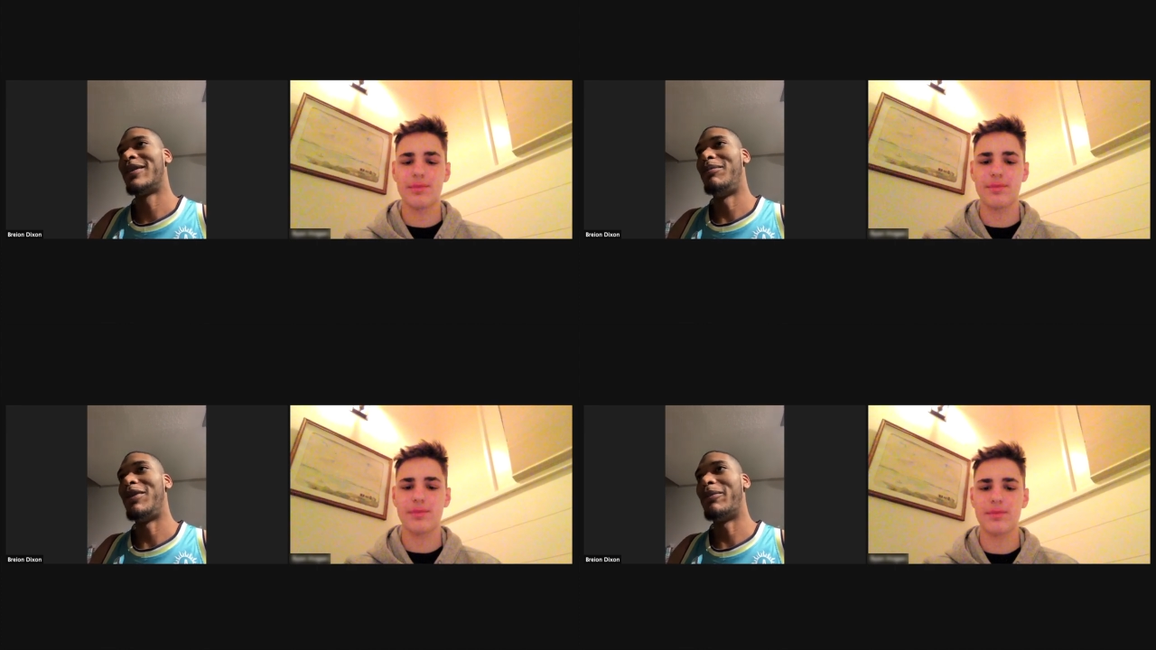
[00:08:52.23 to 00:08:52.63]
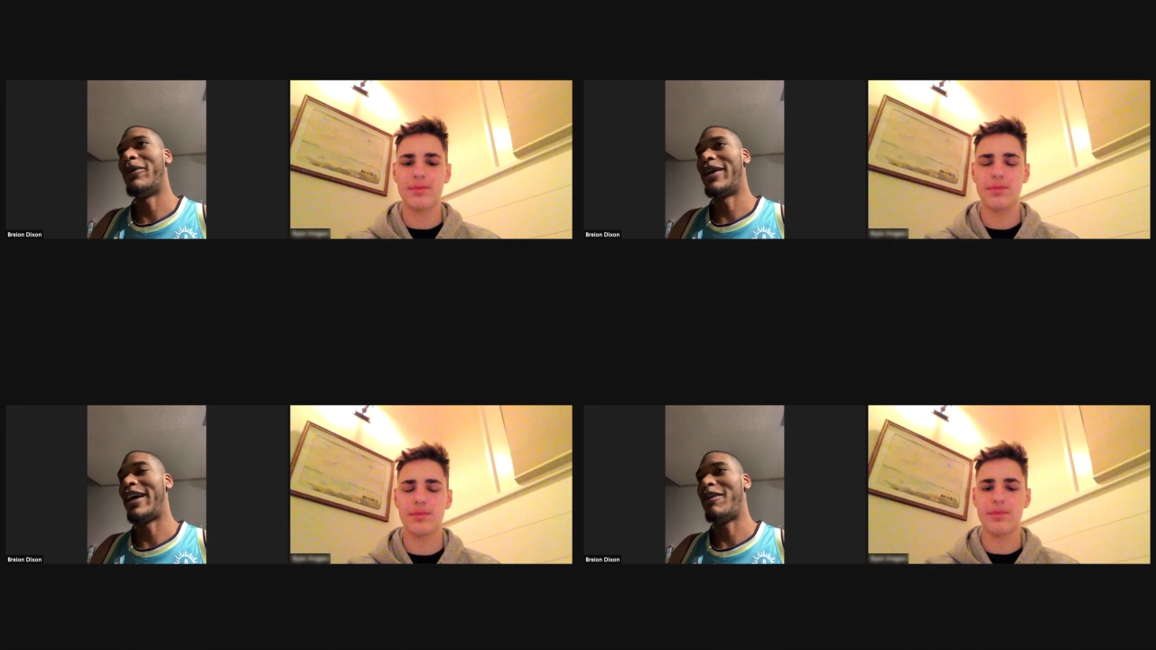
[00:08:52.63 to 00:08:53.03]
Speaker 1: Big
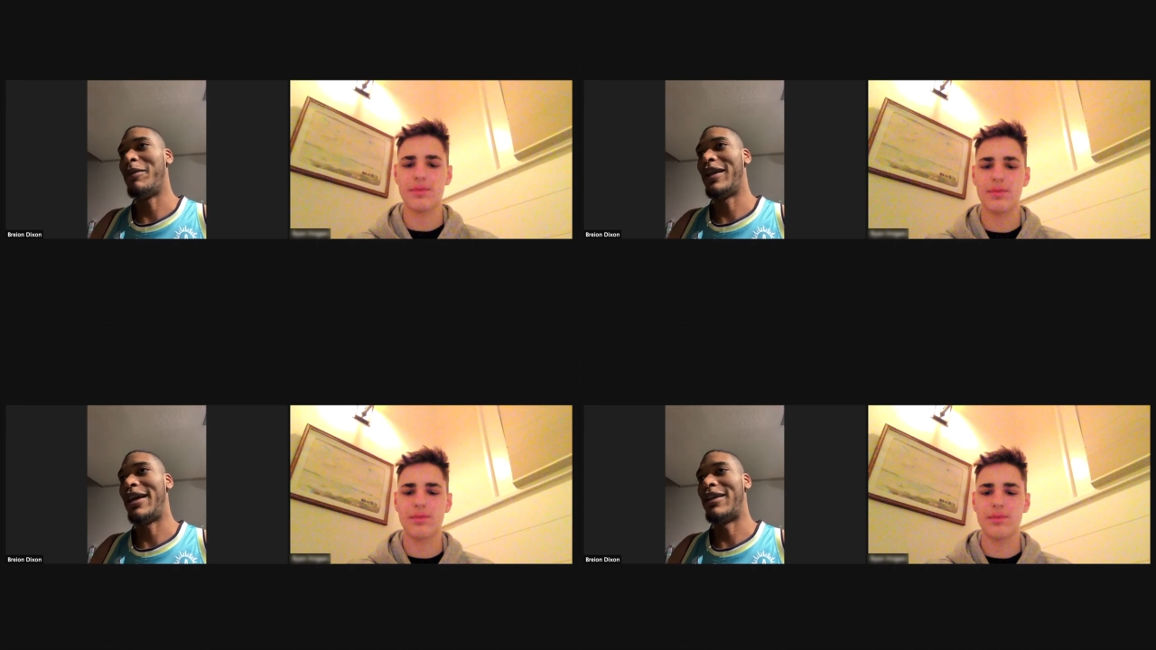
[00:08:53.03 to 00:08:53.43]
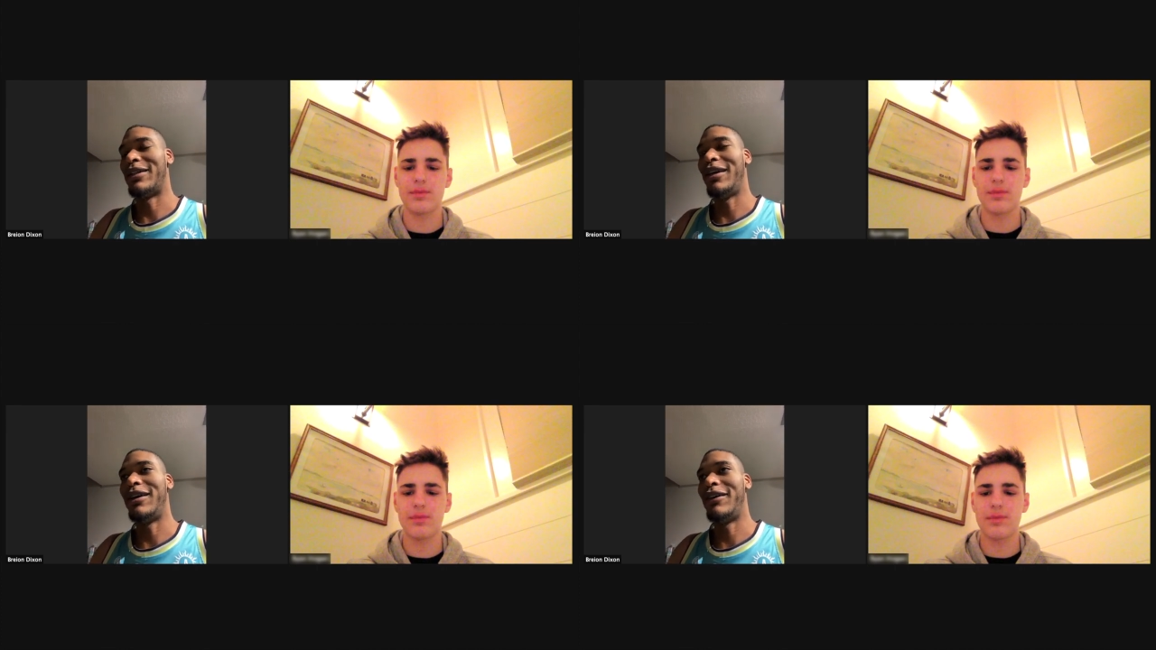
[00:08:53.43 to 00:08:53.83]
Boy gave me a lot
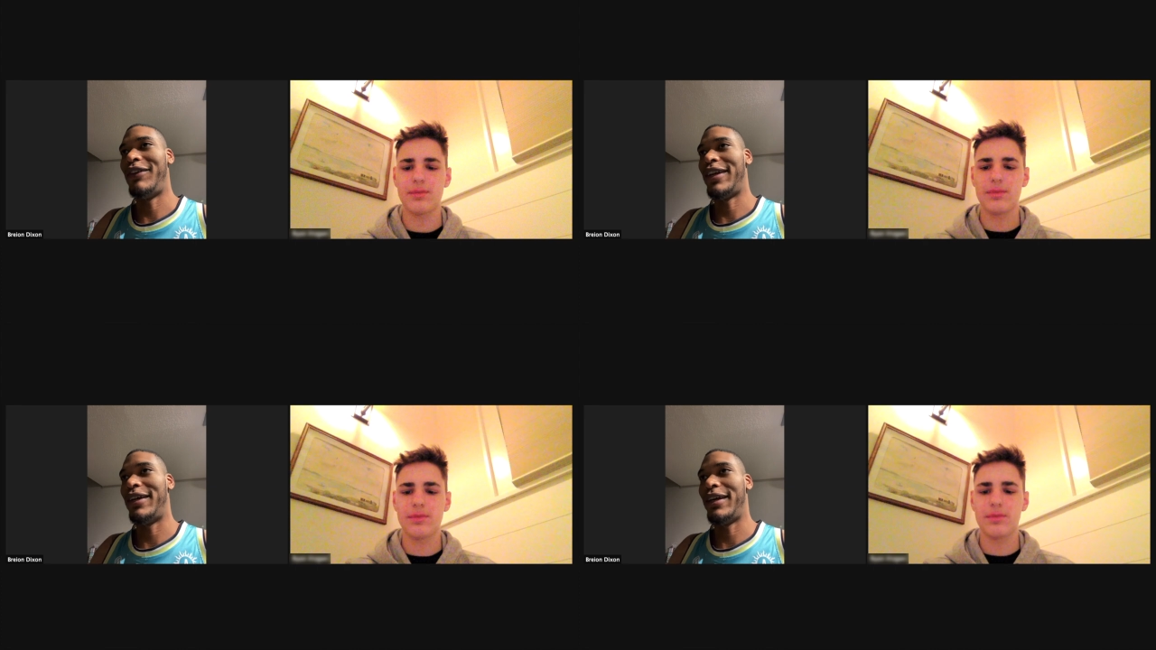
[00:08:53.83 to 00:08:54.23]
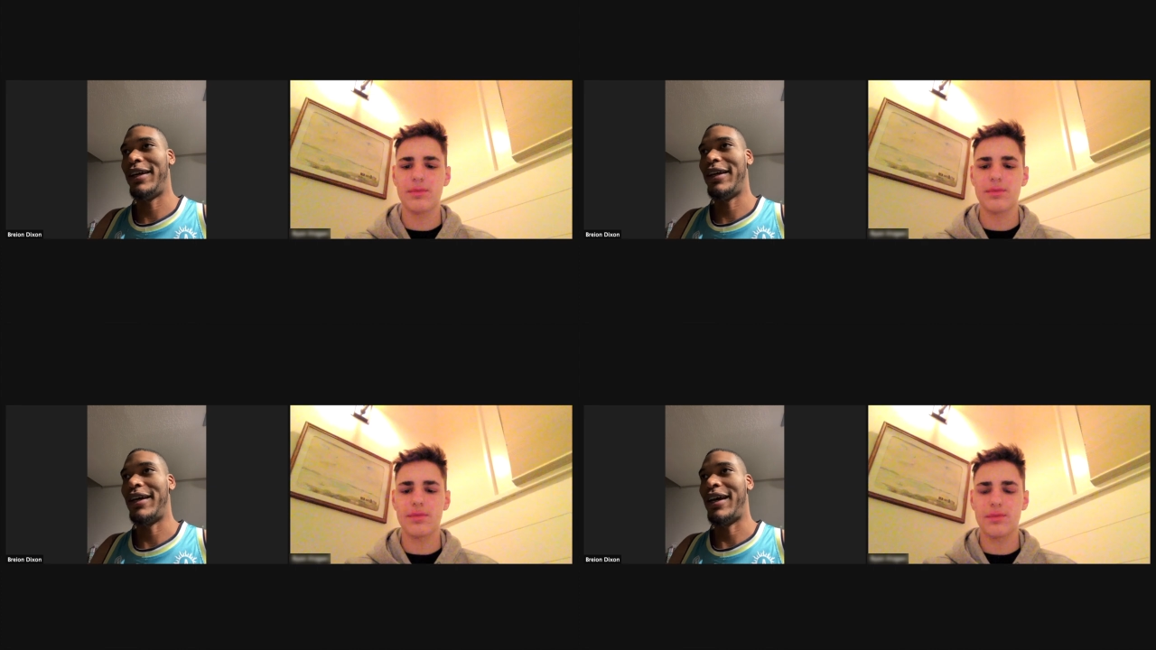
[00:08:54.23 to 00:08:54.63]
of love that
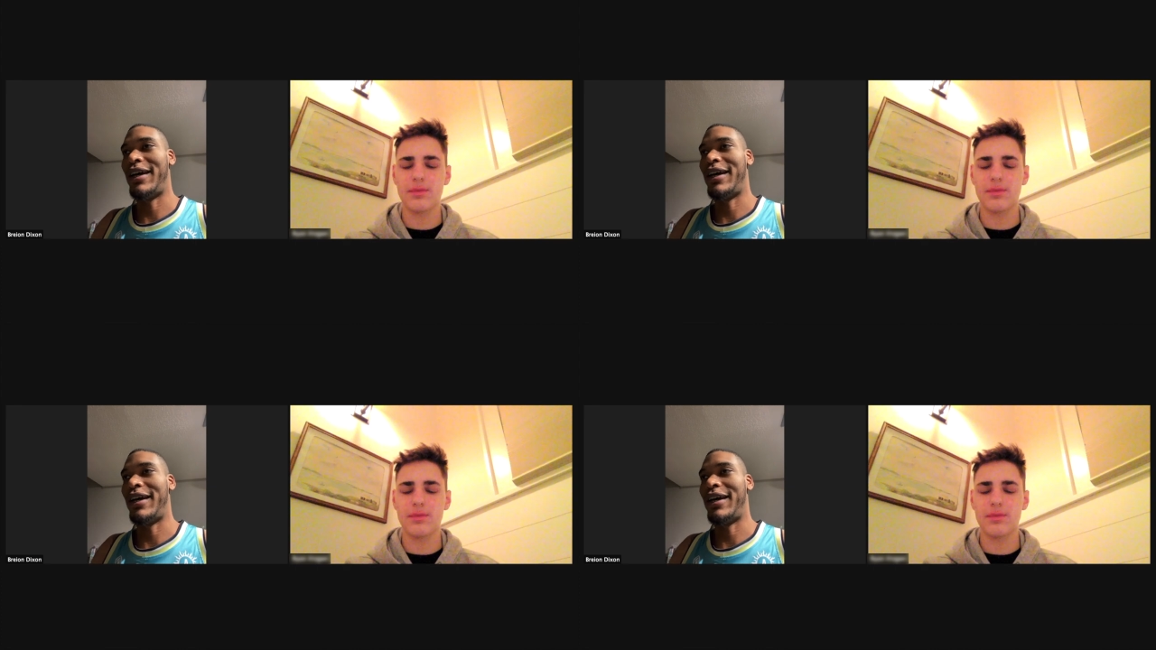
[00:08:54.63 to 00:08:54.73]
day.